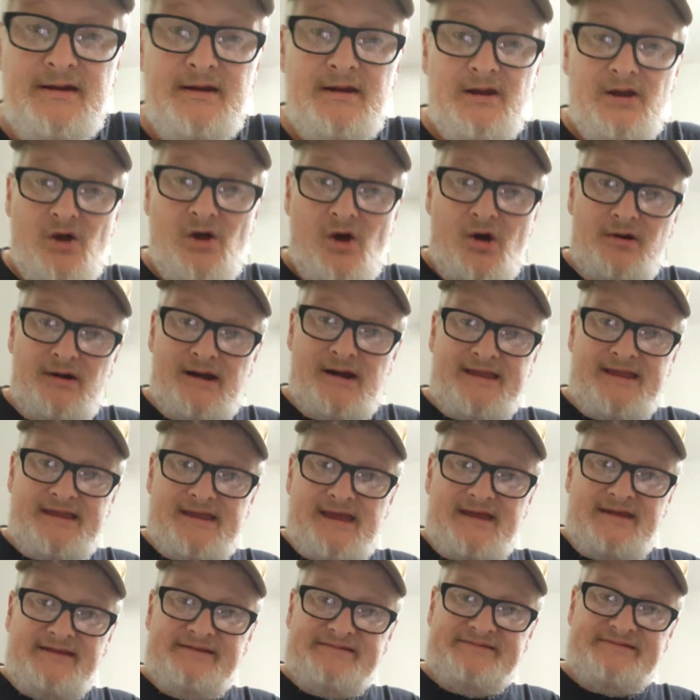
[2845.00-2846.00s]
Alright
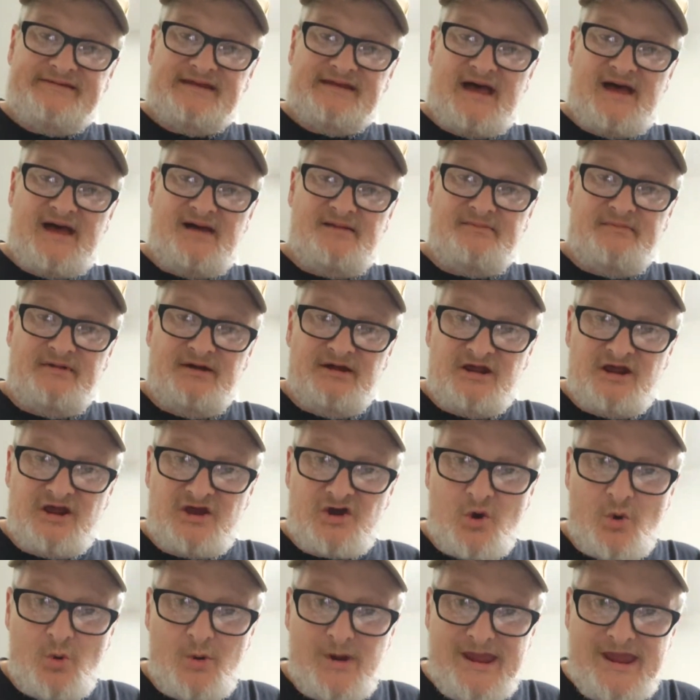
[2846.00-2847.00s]
guys, I'm going to
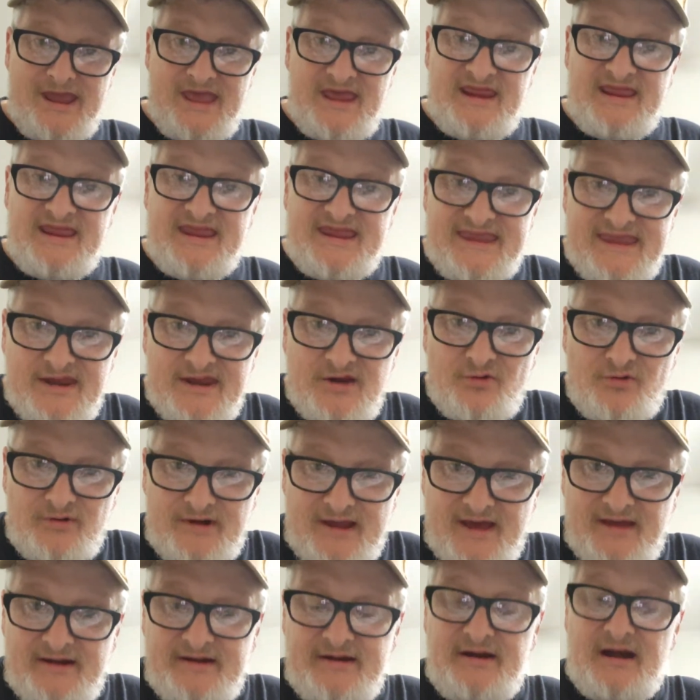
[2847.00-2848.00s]
go ahead and get on
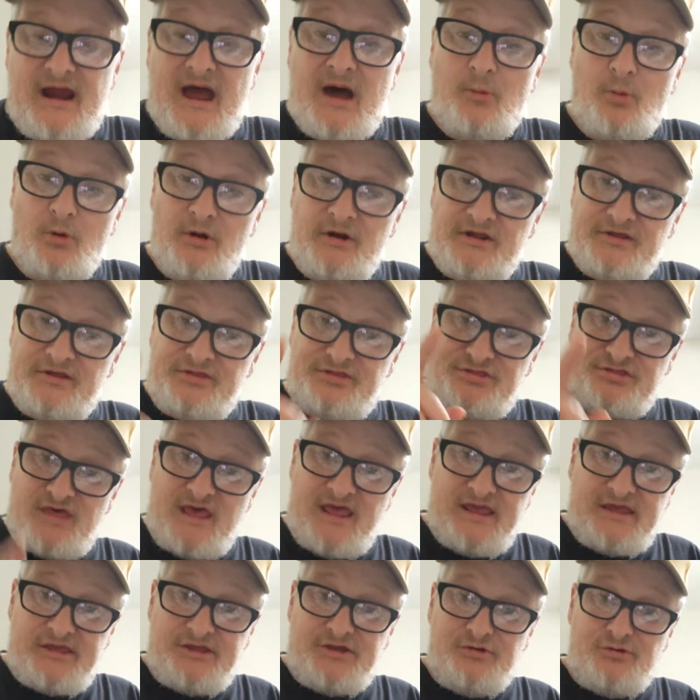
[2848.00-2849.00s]
out of here. I want to
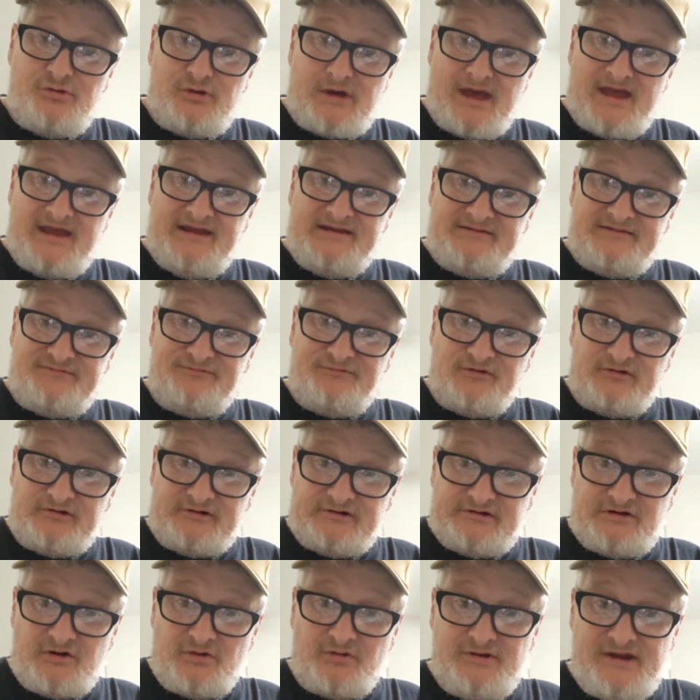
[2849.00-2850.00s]
thank you guys for the
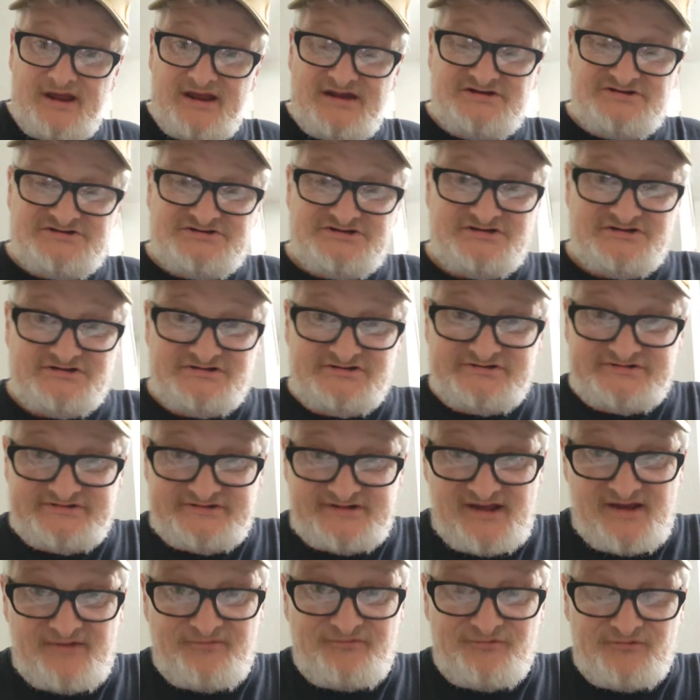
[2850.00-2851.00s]
donations.
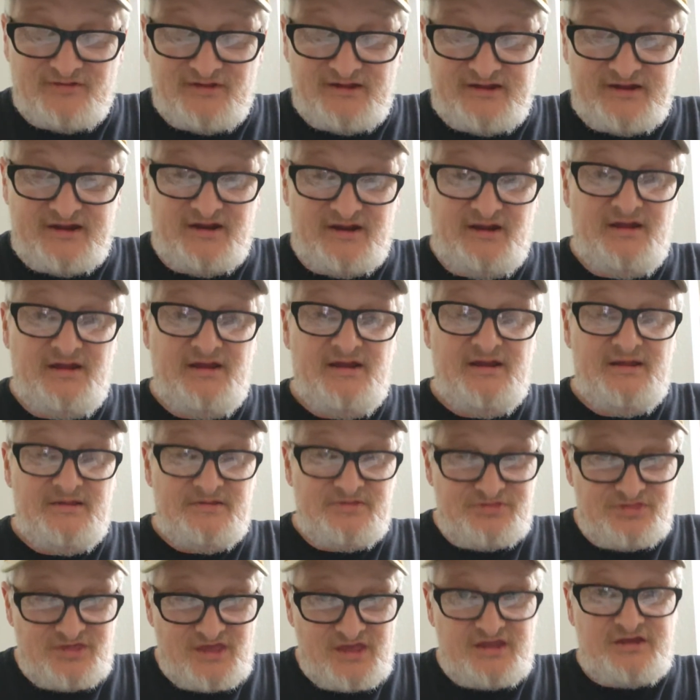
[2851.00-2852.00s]
Definitely.
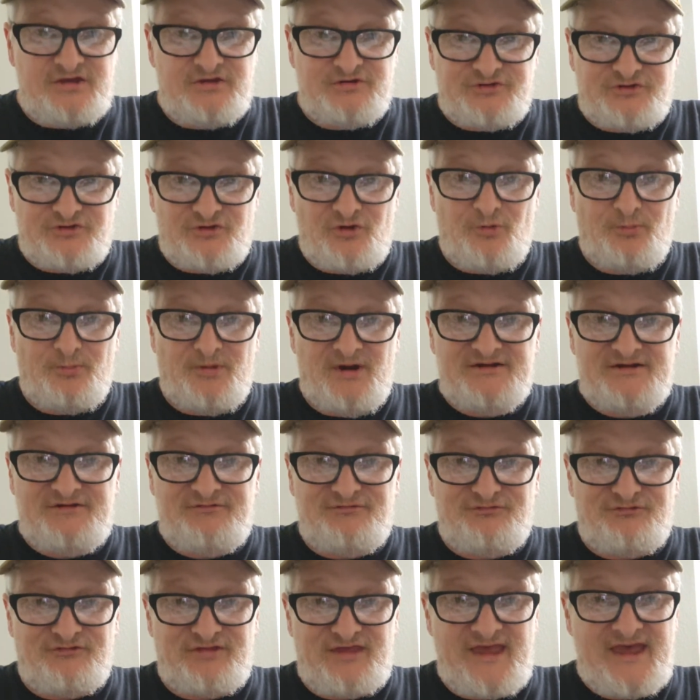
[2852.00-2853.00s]
Thank you so much
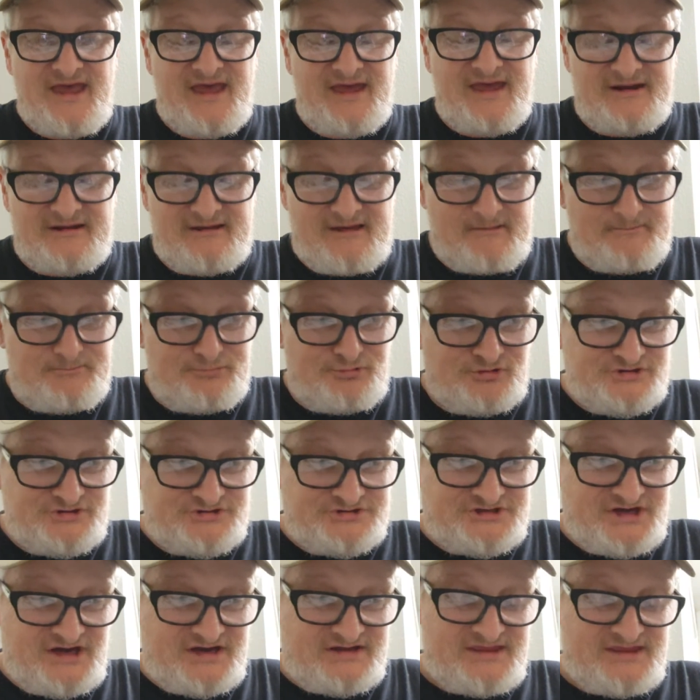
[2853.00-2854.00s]
for that. I
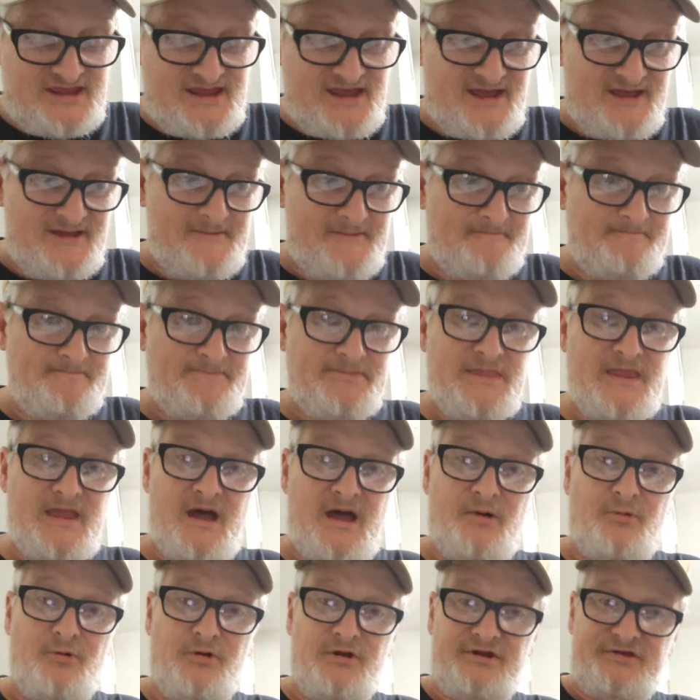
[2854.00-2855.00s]
appreciate that.
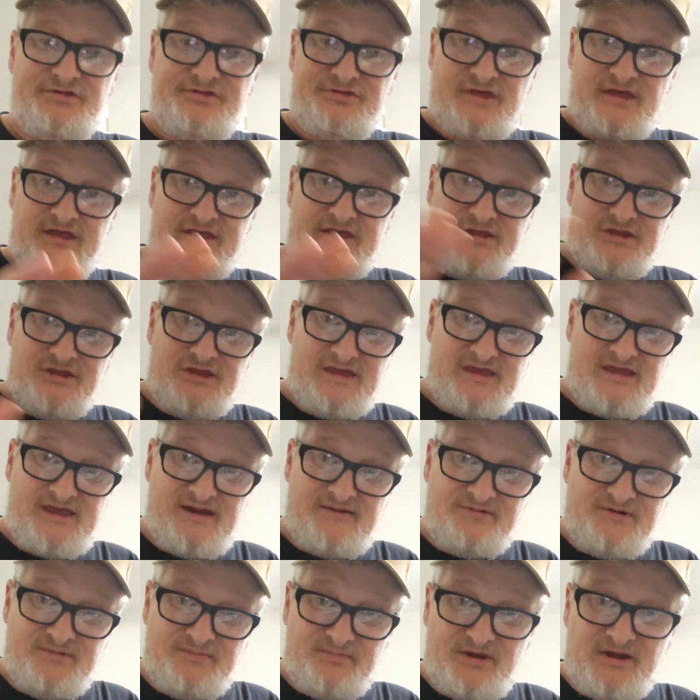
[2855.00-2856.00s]
I want to thank
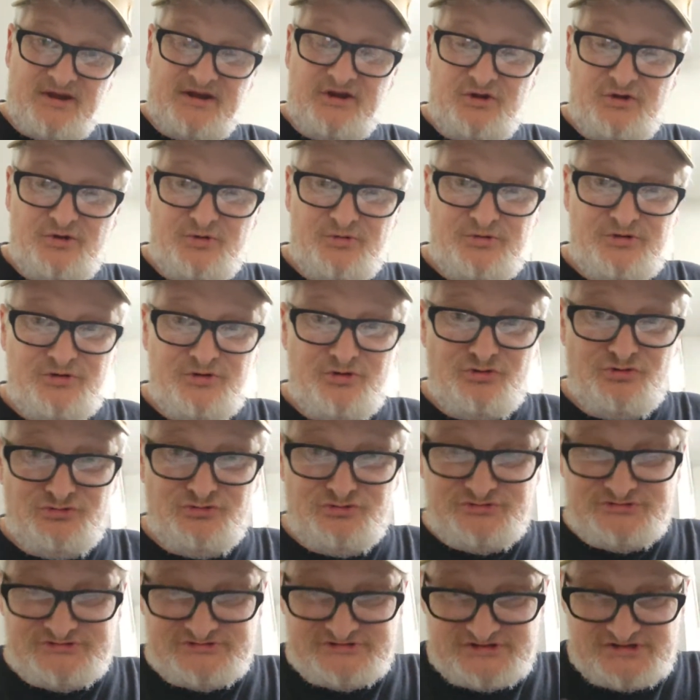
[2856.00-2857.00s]
everybody
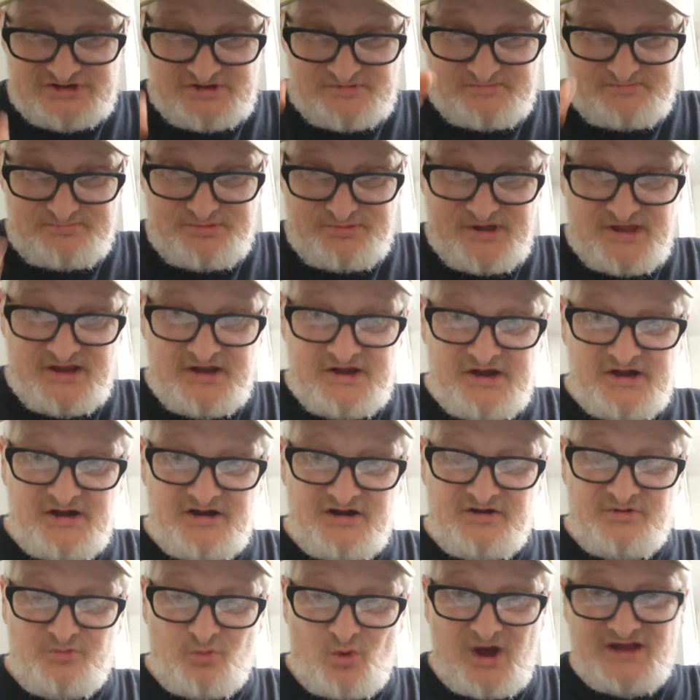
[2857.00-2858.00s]
who's been here
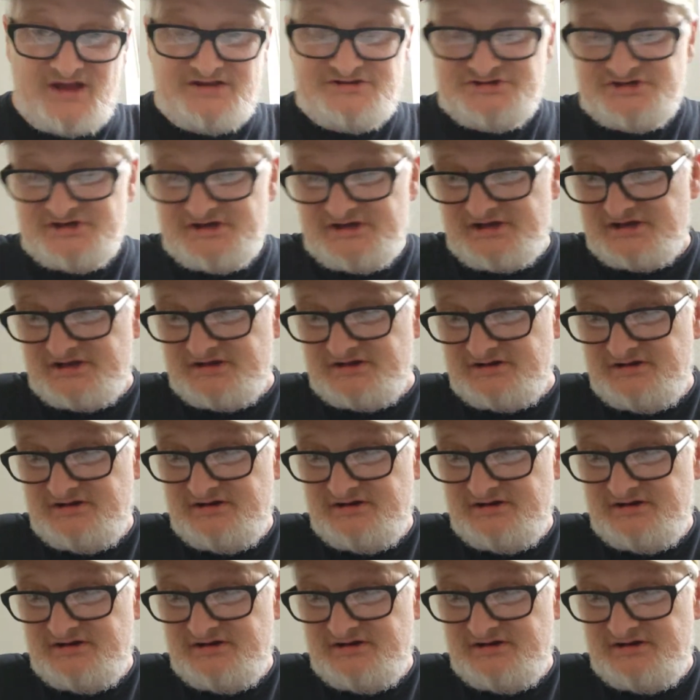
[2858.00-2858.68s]
and watching, and